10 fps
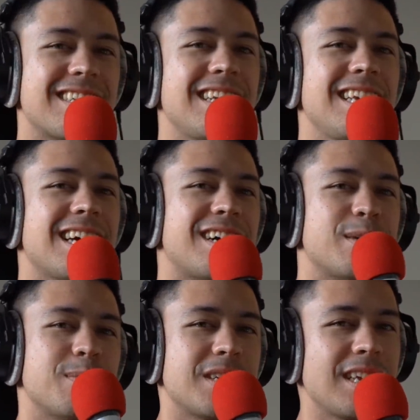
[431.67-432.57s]
she
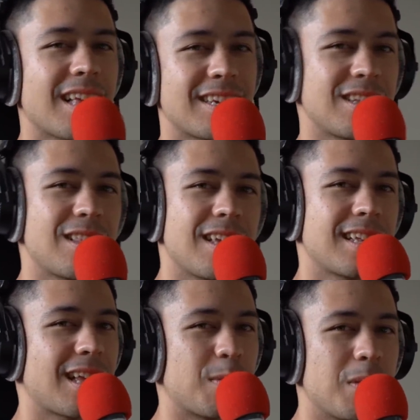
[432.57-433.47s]
um she likes to
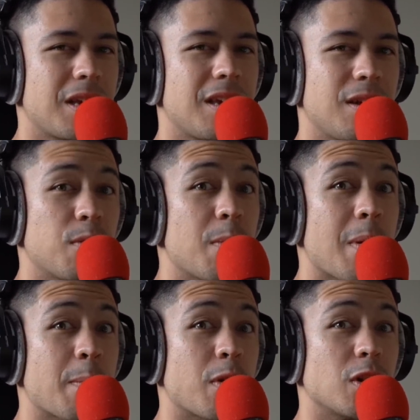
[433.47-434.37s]
think that Mickey
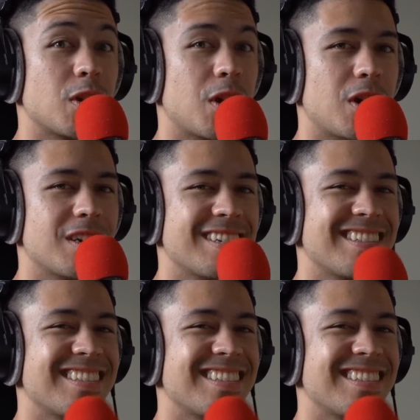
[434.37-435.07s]
remembers her.